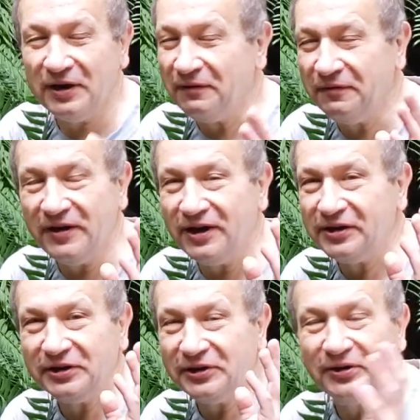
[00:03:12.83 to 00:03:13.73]
very
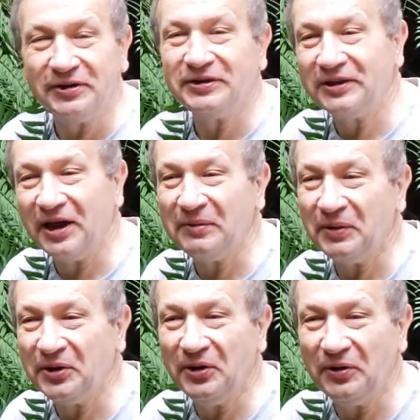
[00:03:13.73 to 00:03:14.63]
long time
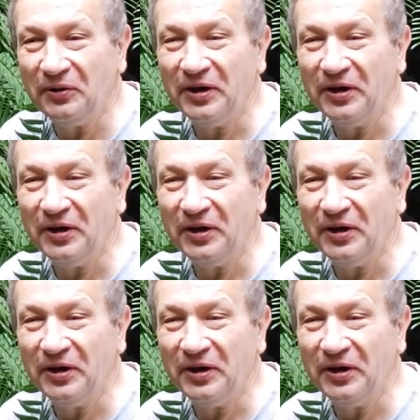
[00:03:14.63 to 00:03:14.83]
ago,